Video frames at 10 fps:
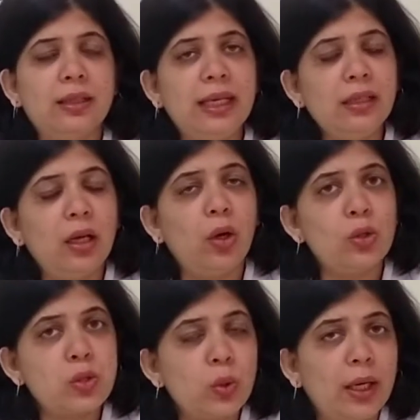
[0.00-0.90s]
Then
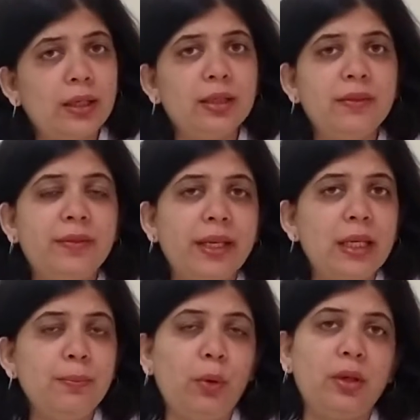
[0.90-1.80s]
also another
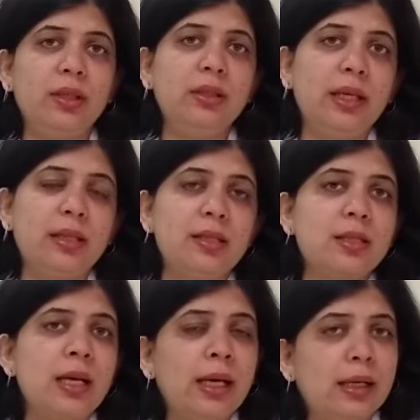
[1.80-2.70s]
very important thing
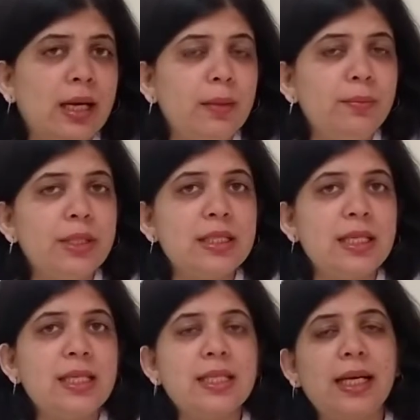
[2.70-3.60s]
is gum
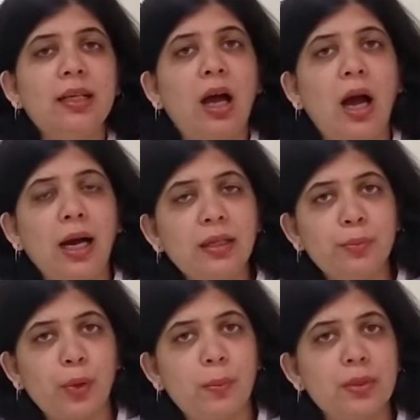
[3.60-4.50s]
disease and
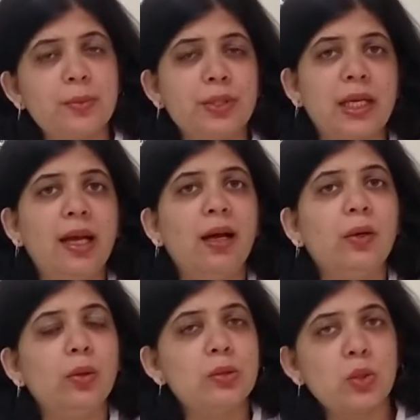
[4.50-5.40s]
heart problems. They
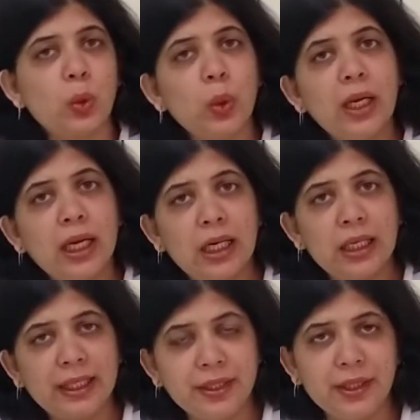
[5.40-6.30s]
are also
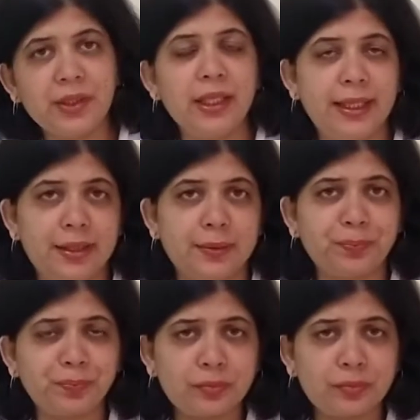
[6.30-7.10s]
interrelated.